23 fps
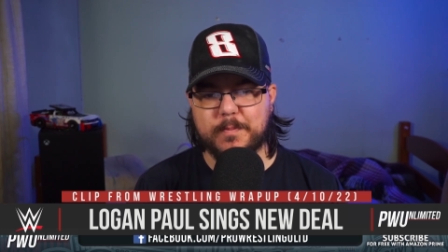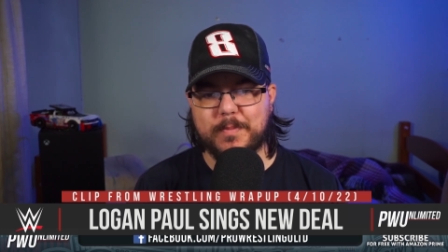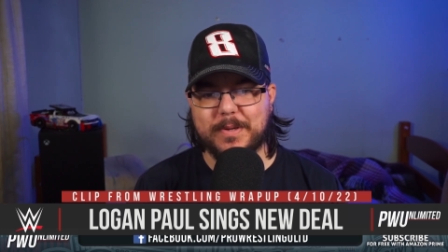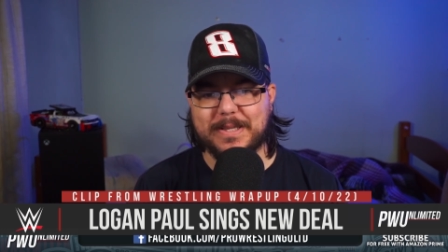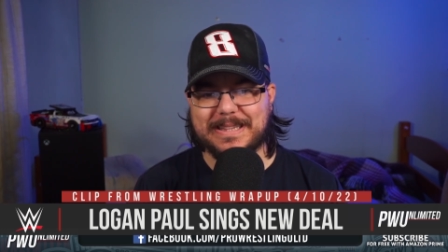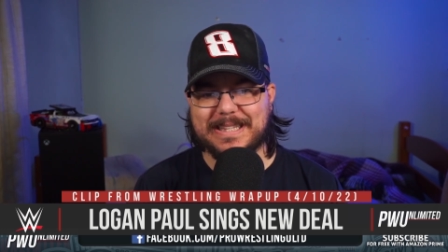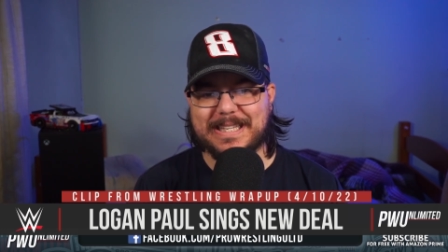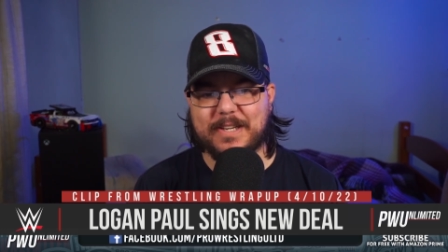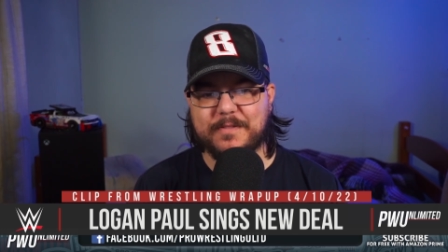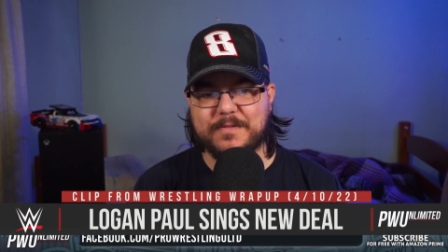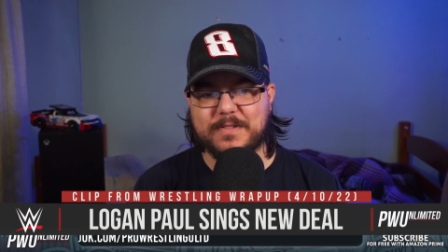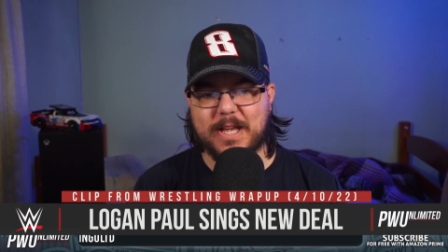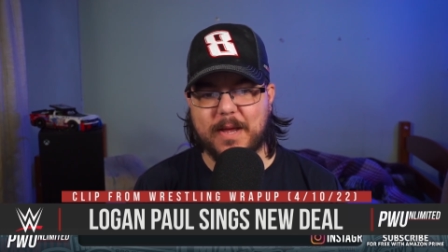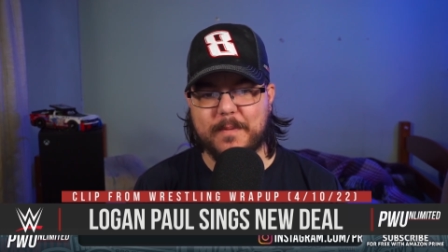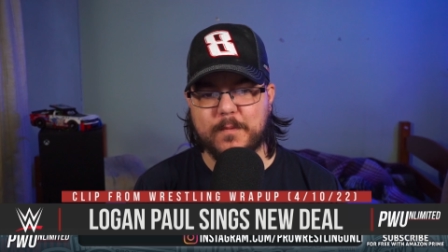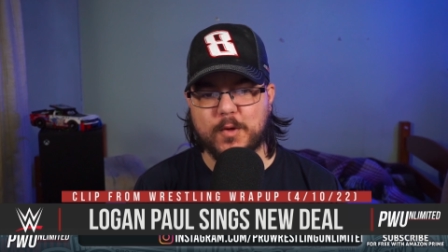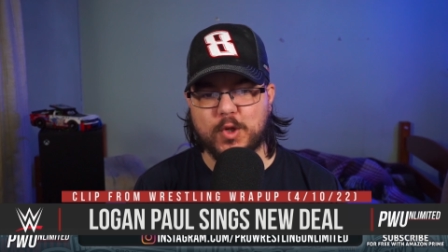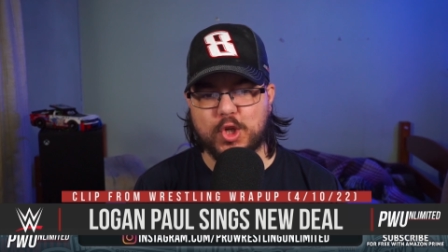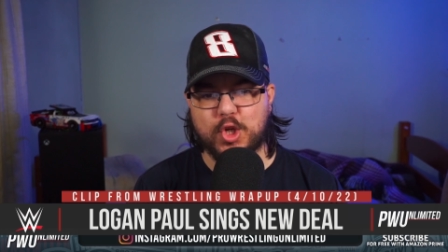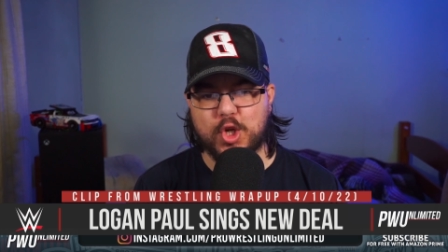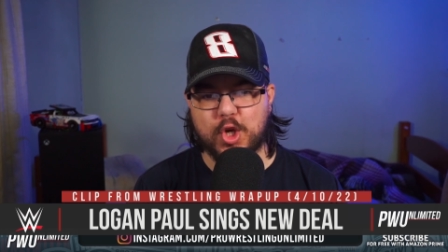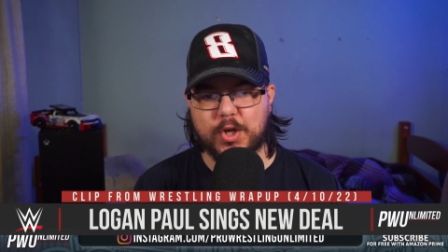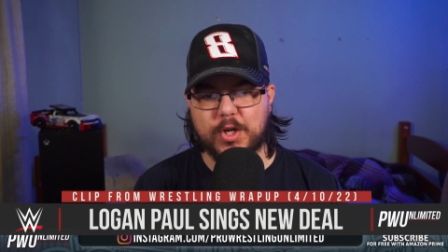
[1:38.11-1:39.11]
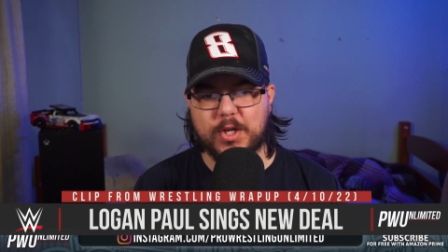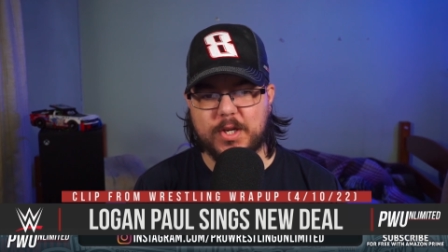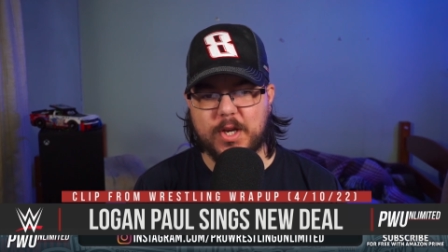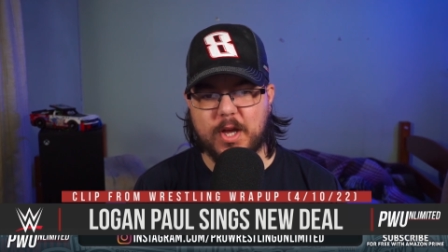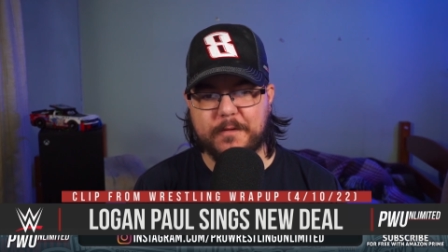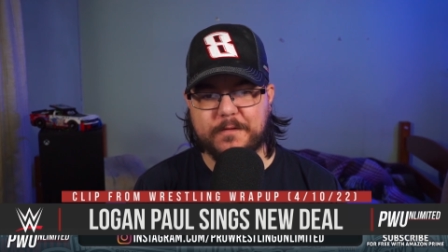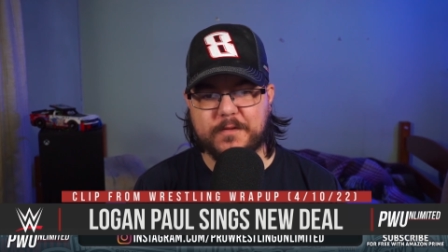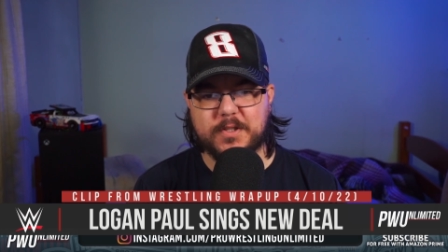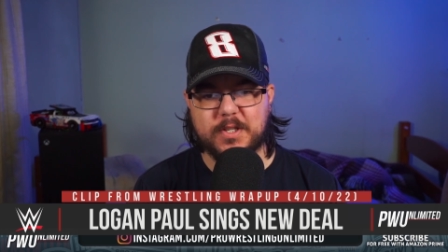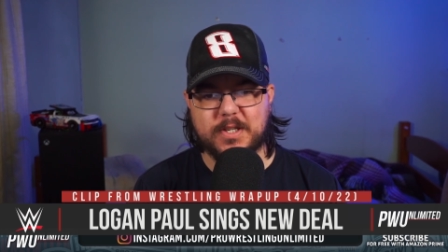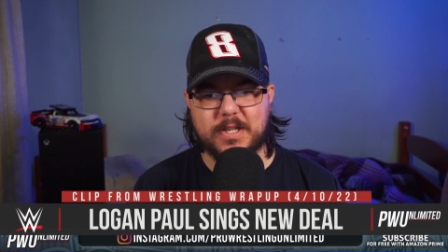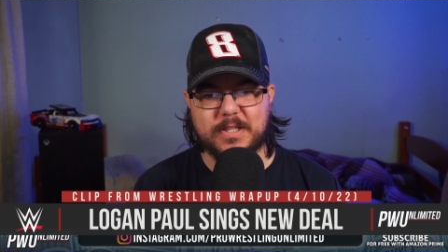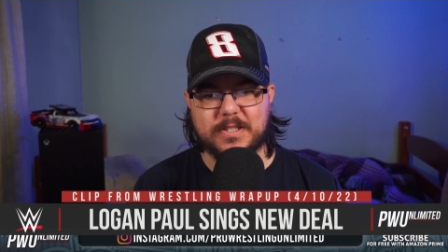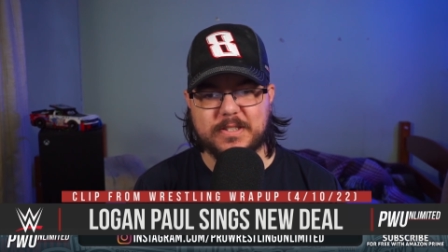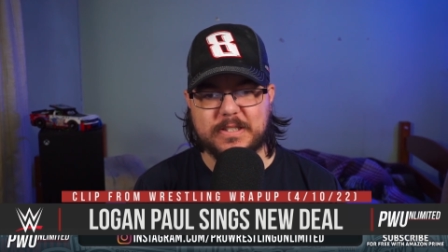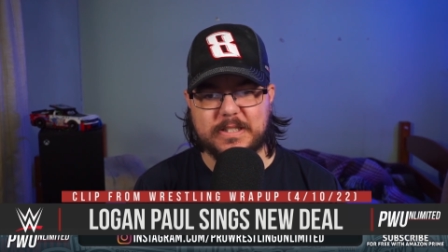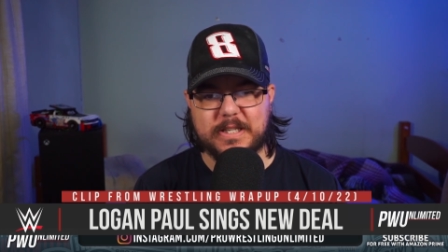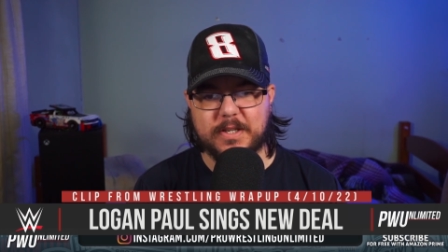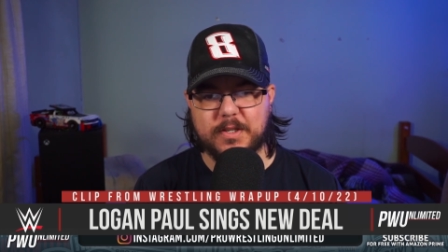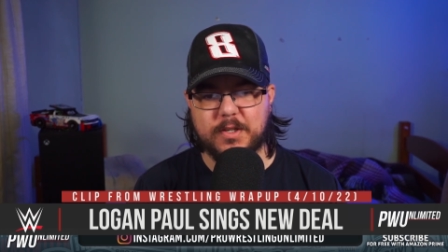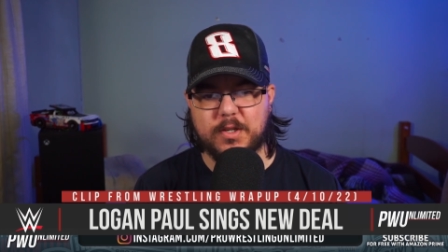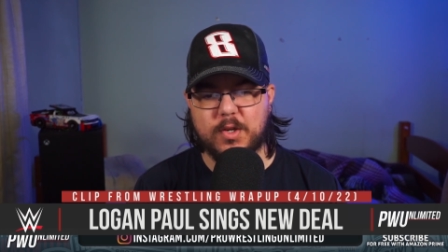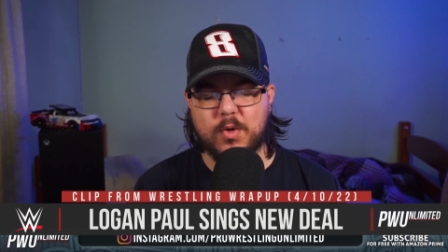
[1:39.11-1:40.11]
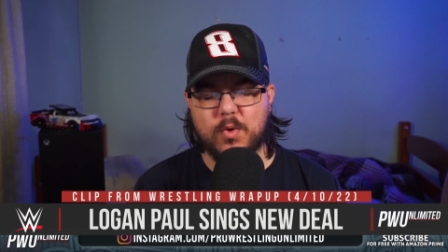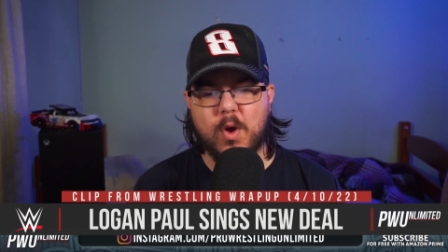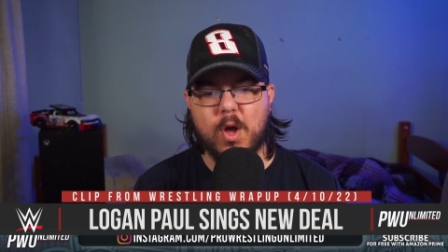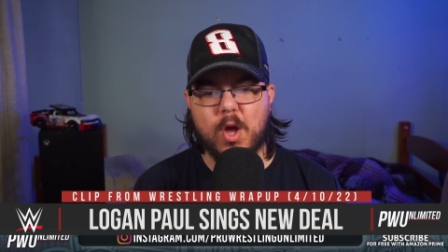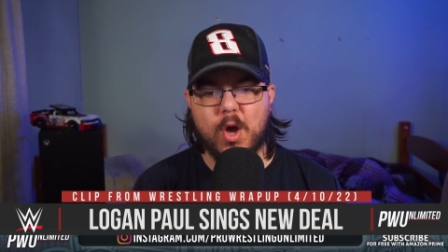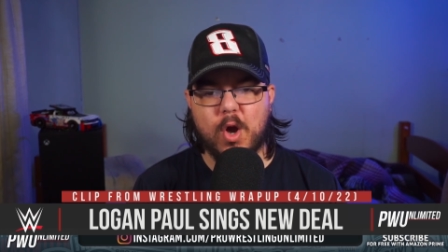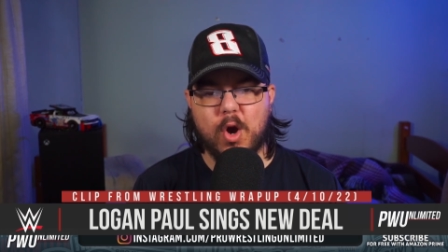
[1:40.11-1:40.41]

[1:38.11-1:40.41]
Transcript: believes I'm good enough to continue,